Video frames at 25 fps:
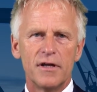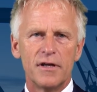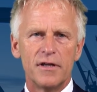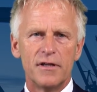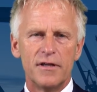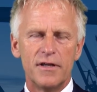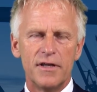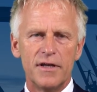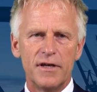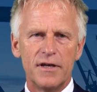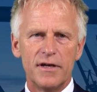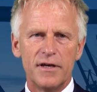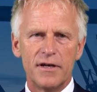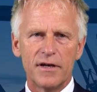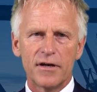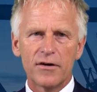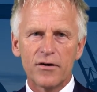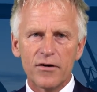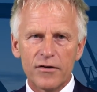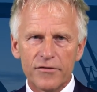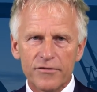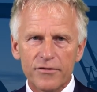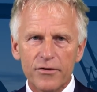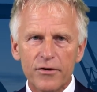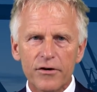The
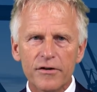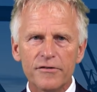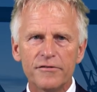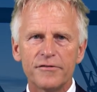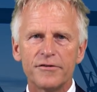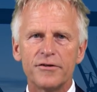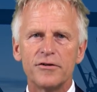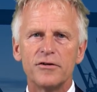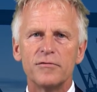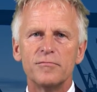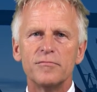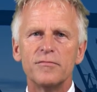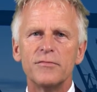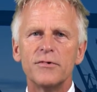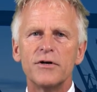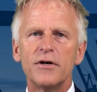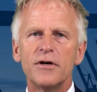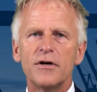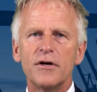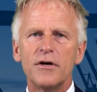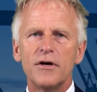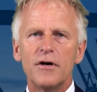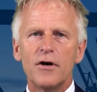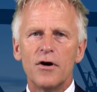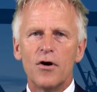consortium
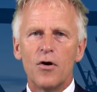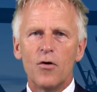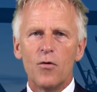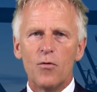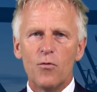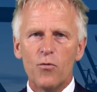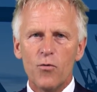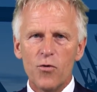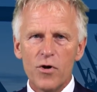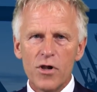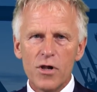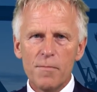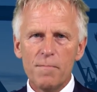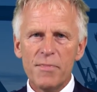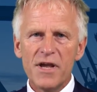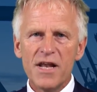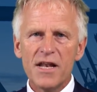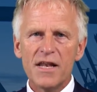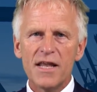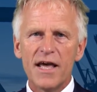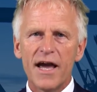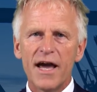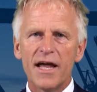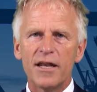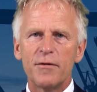will be
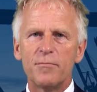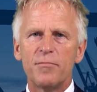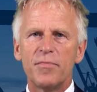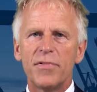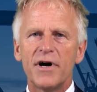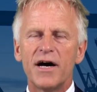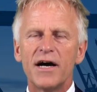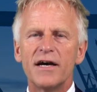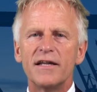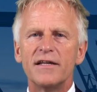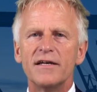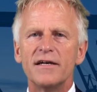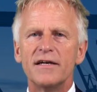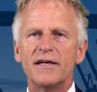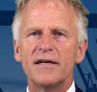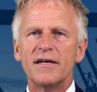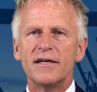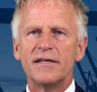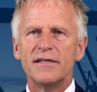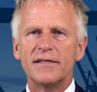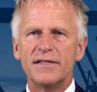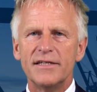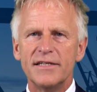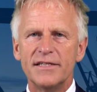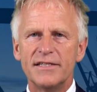led by the
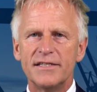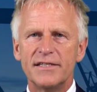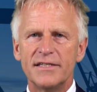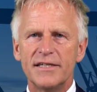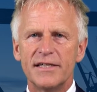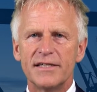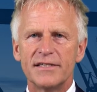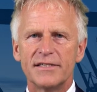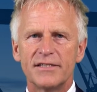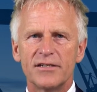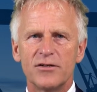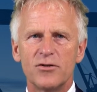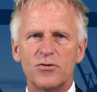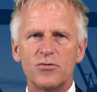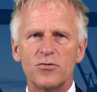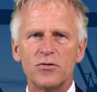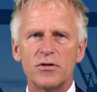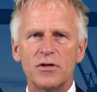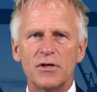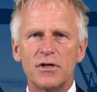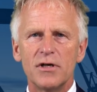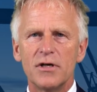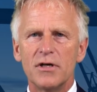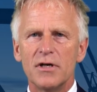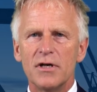
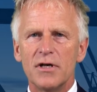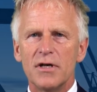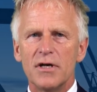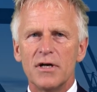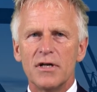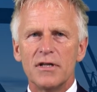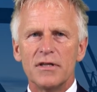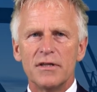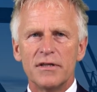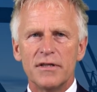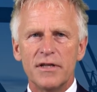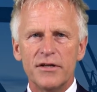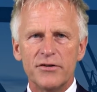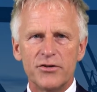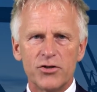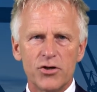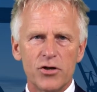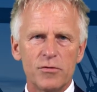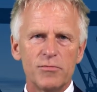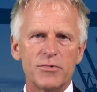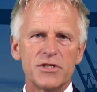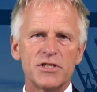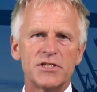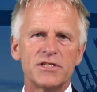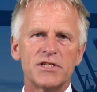Dcso, the
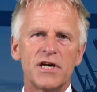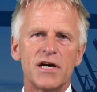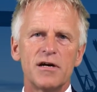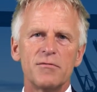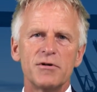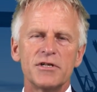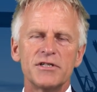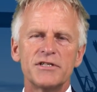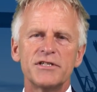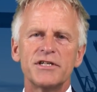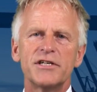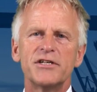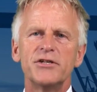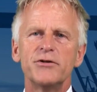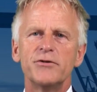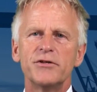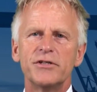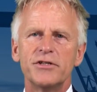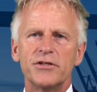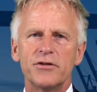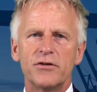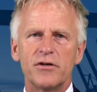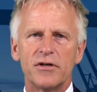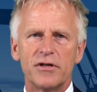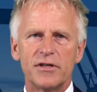German
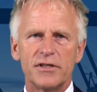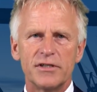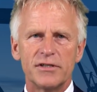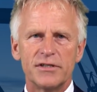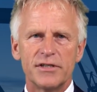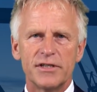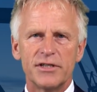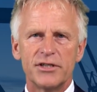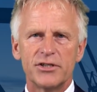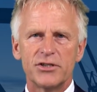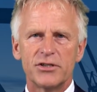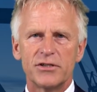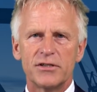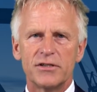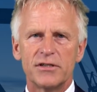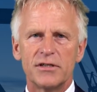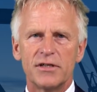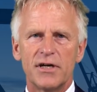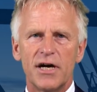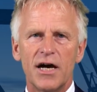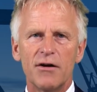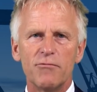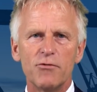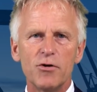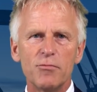cybersecurity organization.
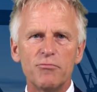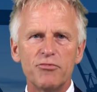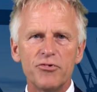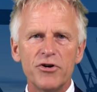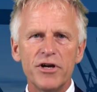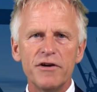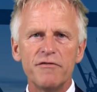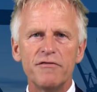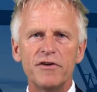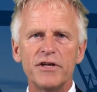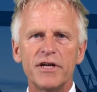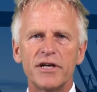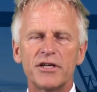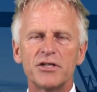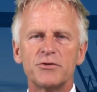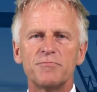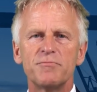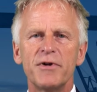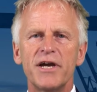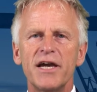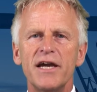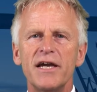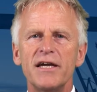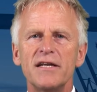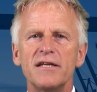I will briefly
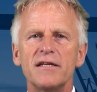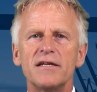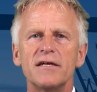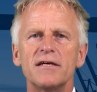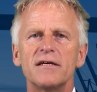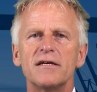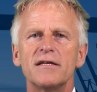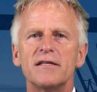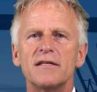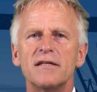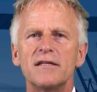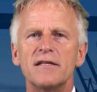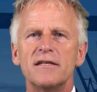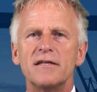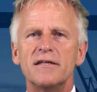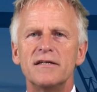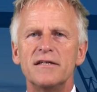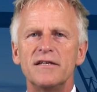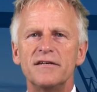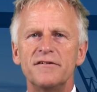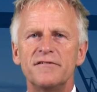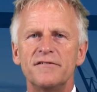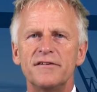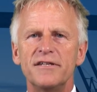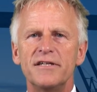explain the
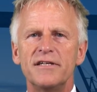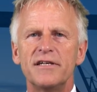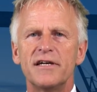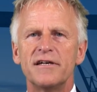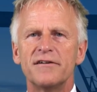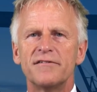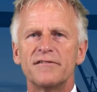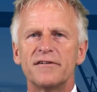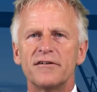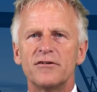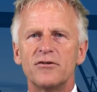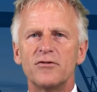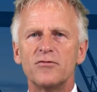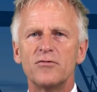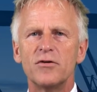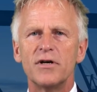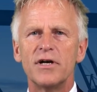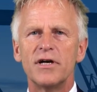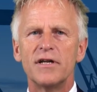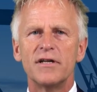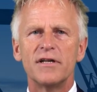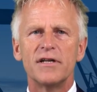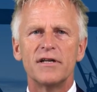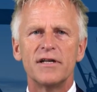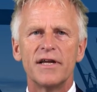Dcso
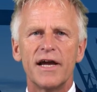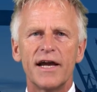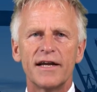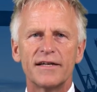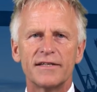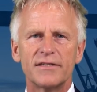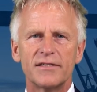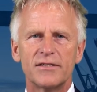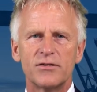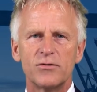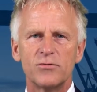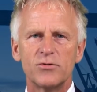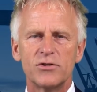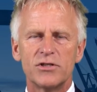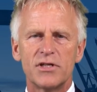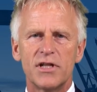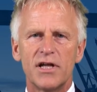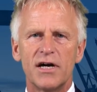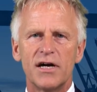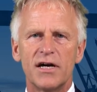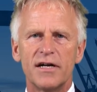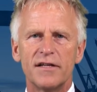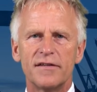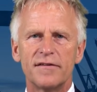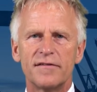in the next 2
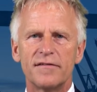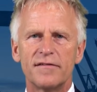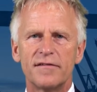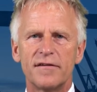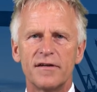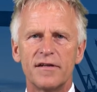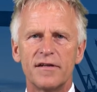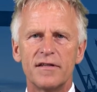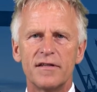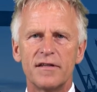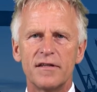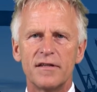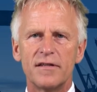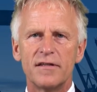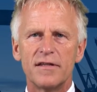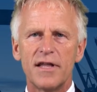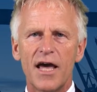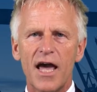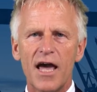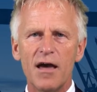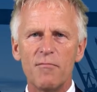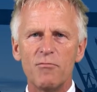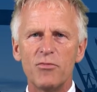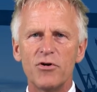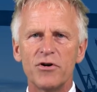slides. The
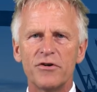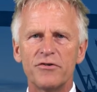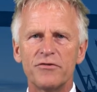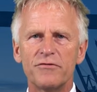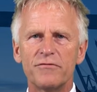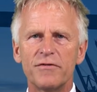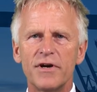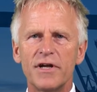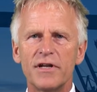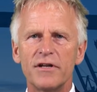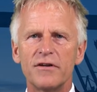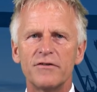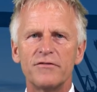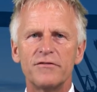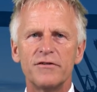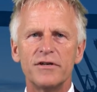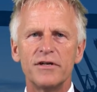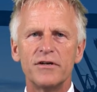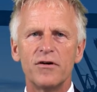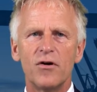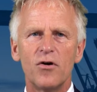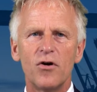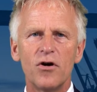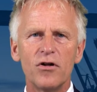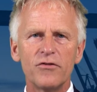Hamburg
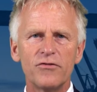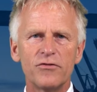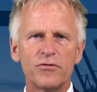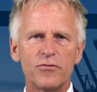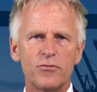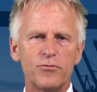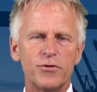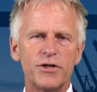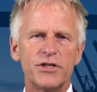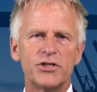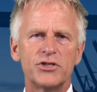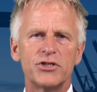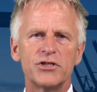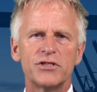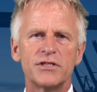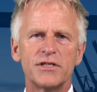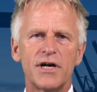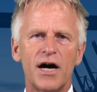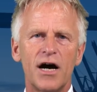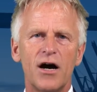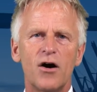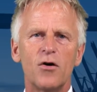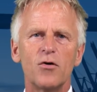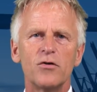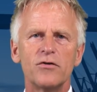Strategy also reaches
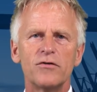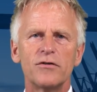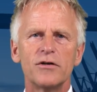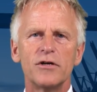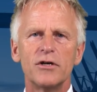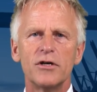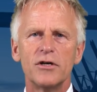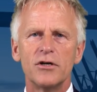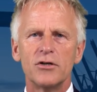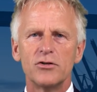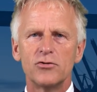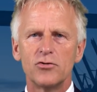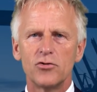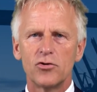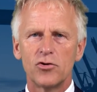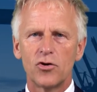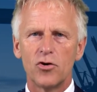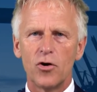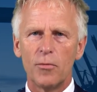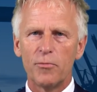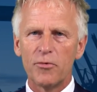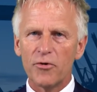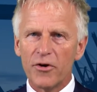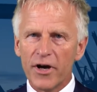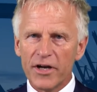out to
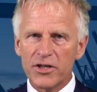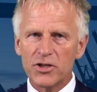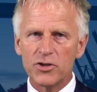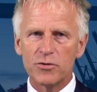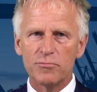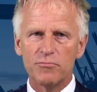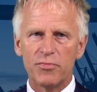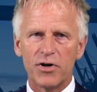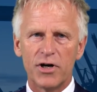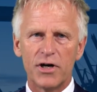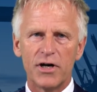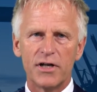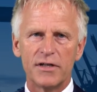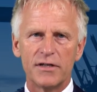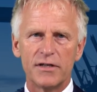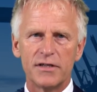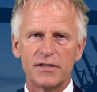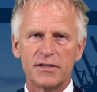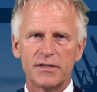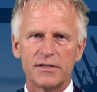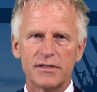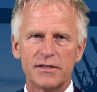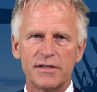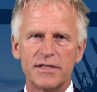cooperation partners.